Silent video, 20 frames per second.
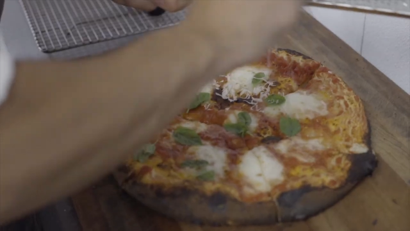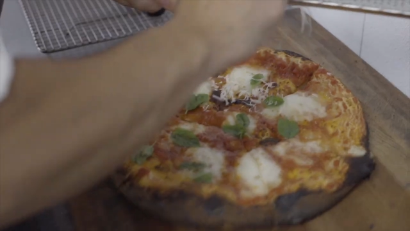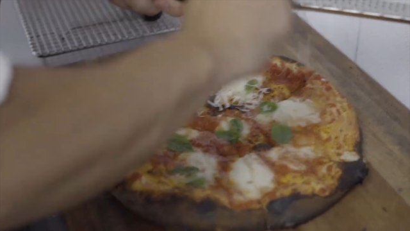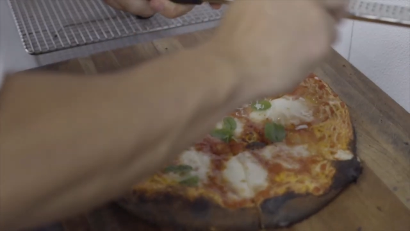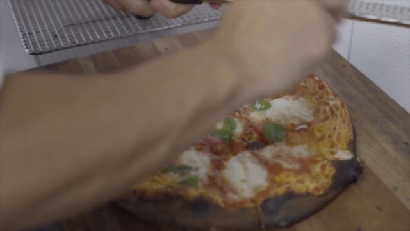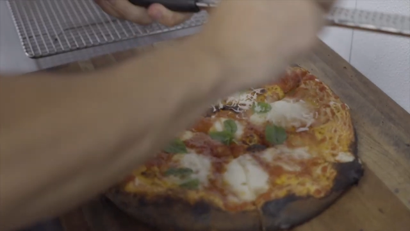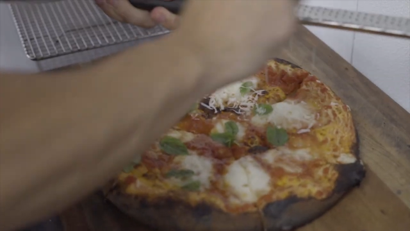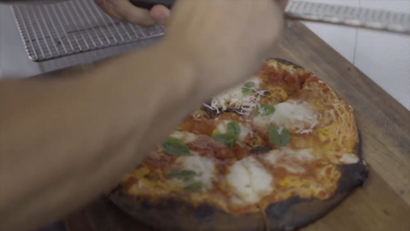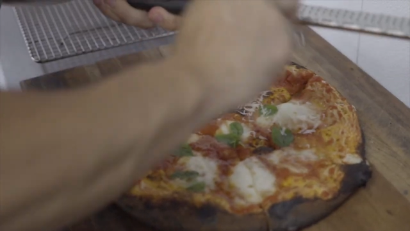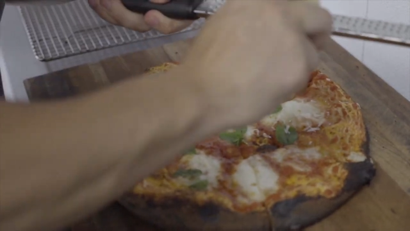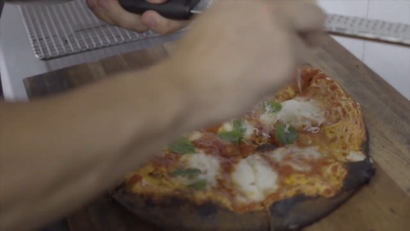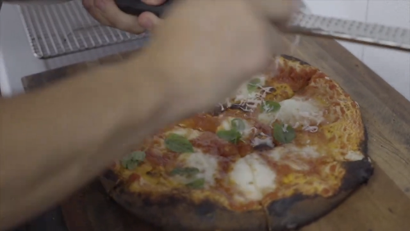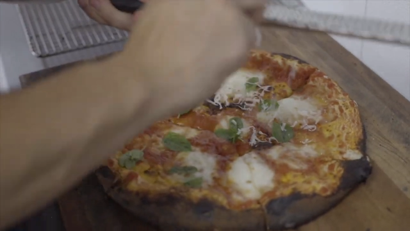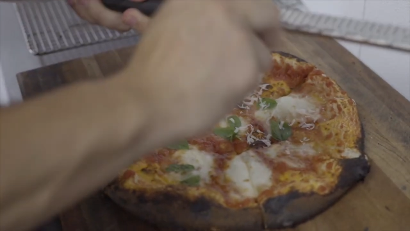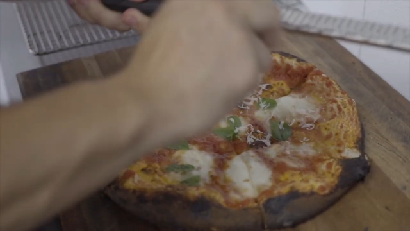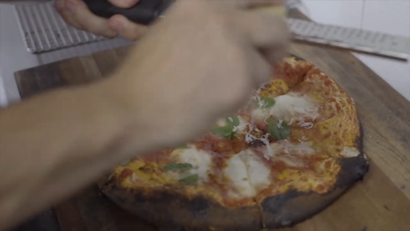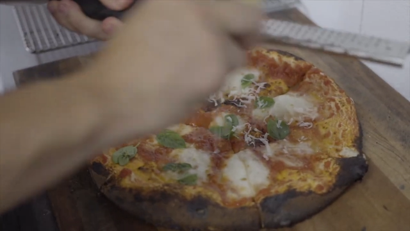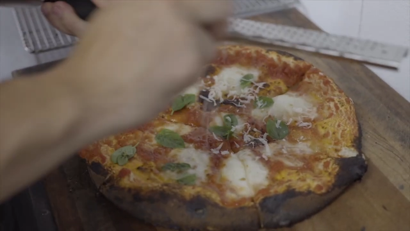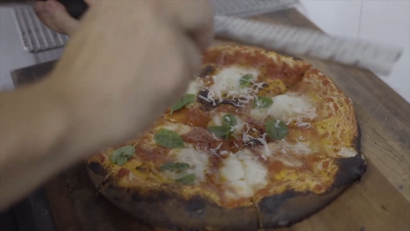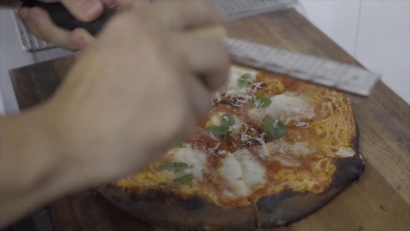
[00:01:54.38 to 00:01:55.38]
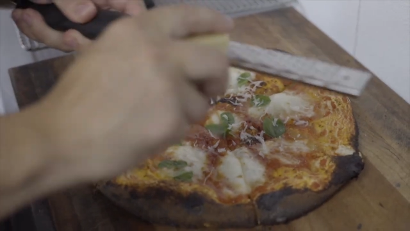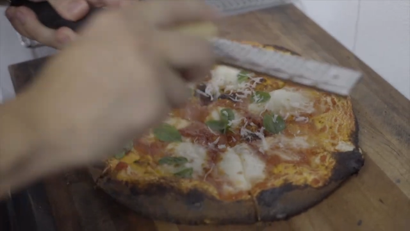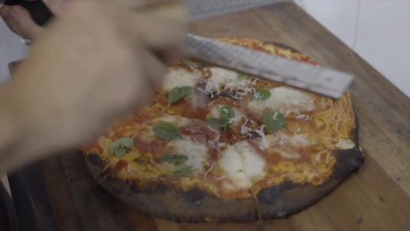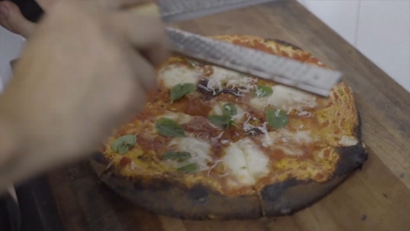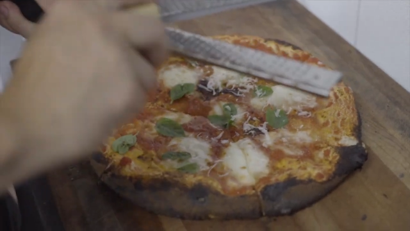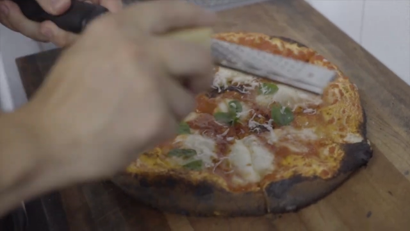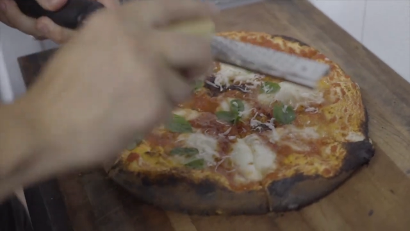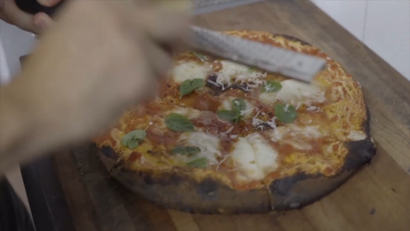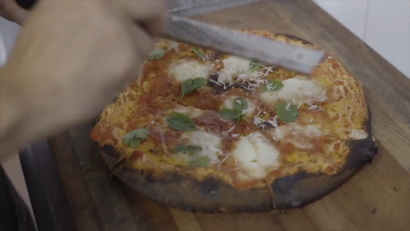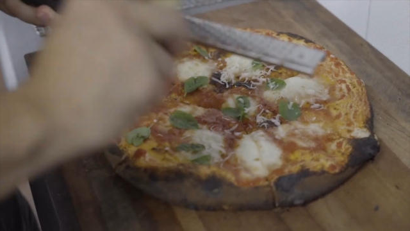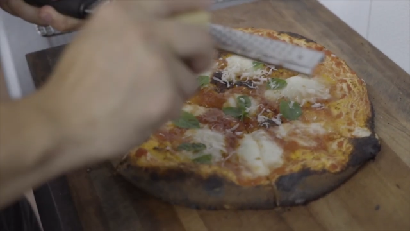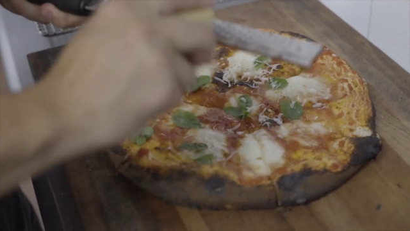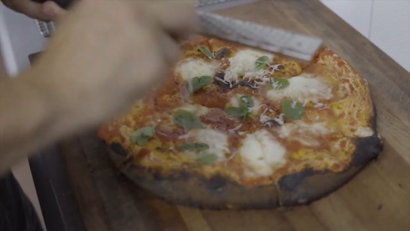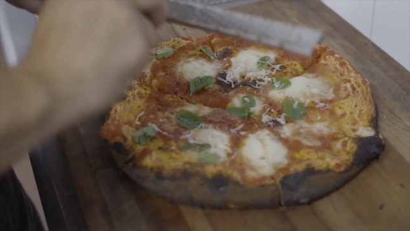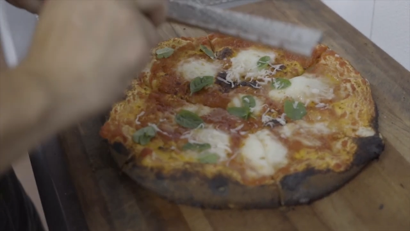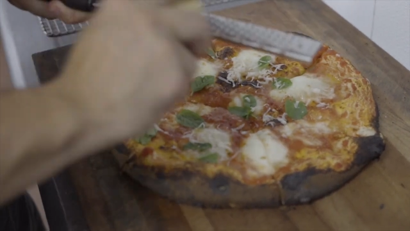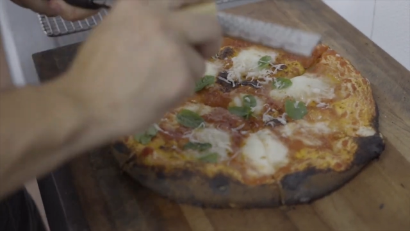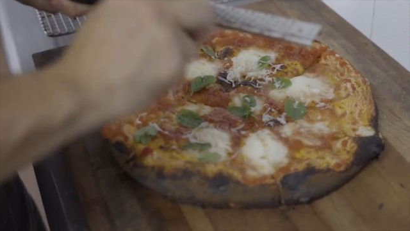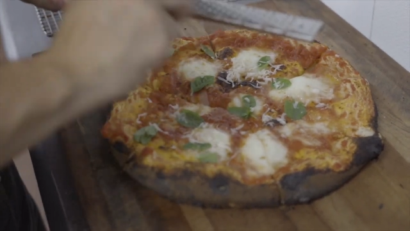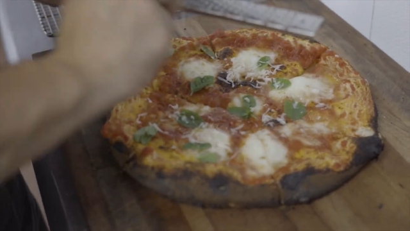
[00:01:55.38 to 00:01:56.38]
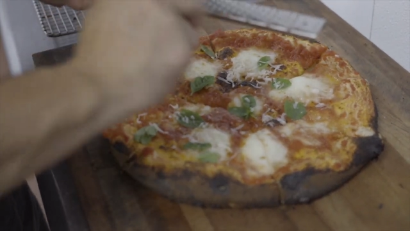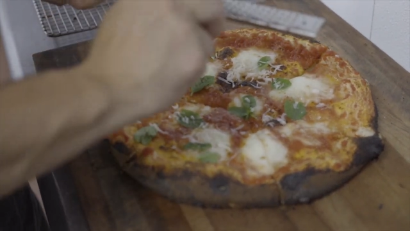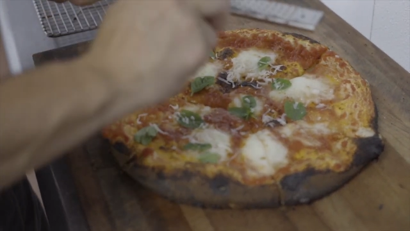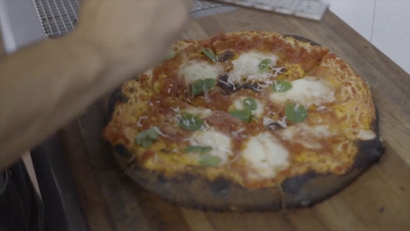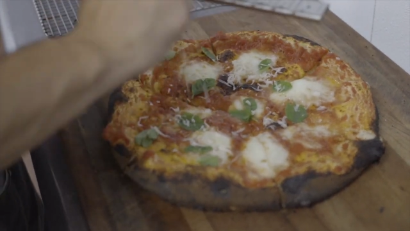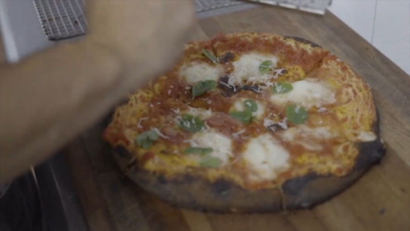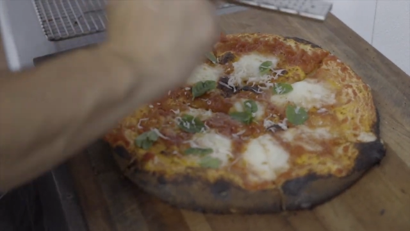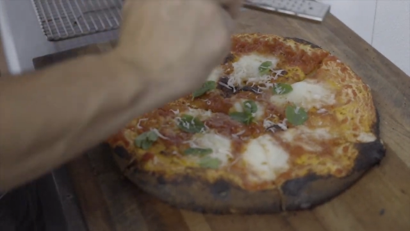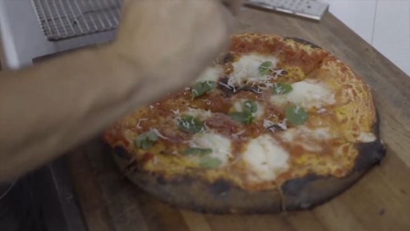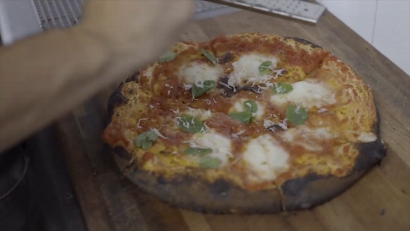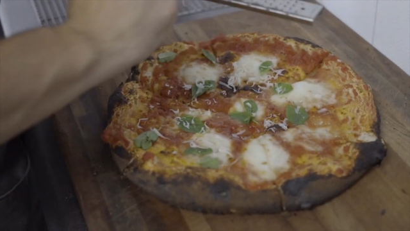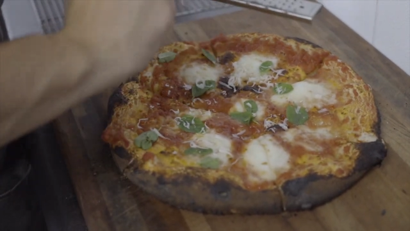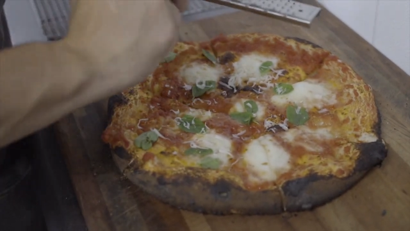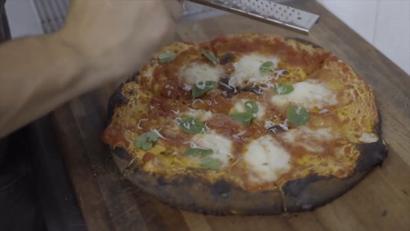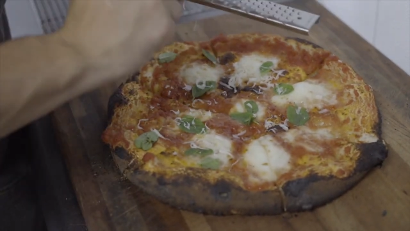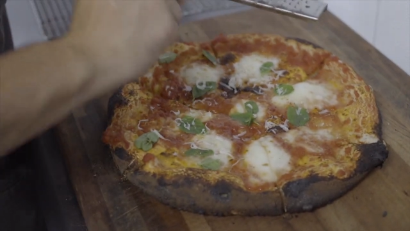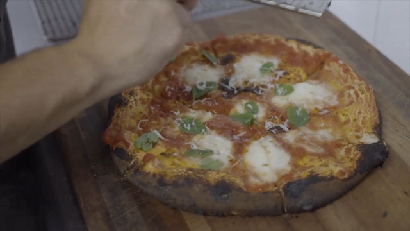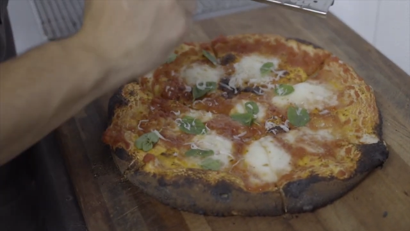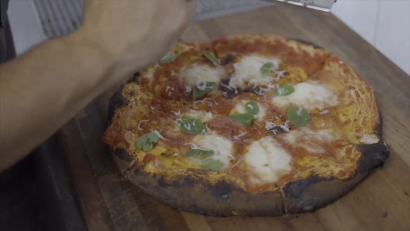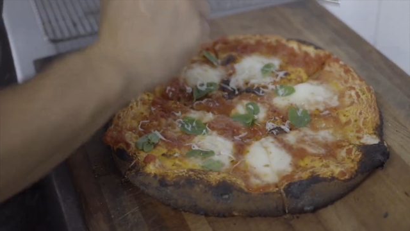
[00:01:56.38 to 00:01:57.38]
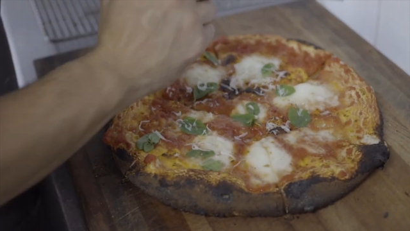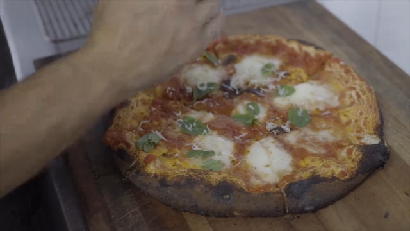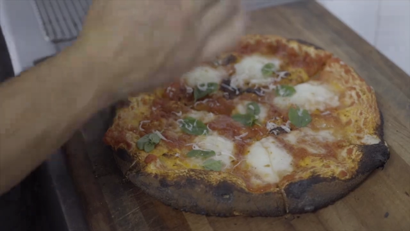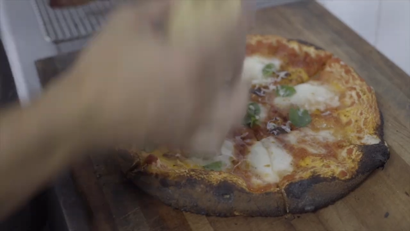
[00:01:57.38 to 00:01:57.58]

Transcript: Nobody's mouth can be seen.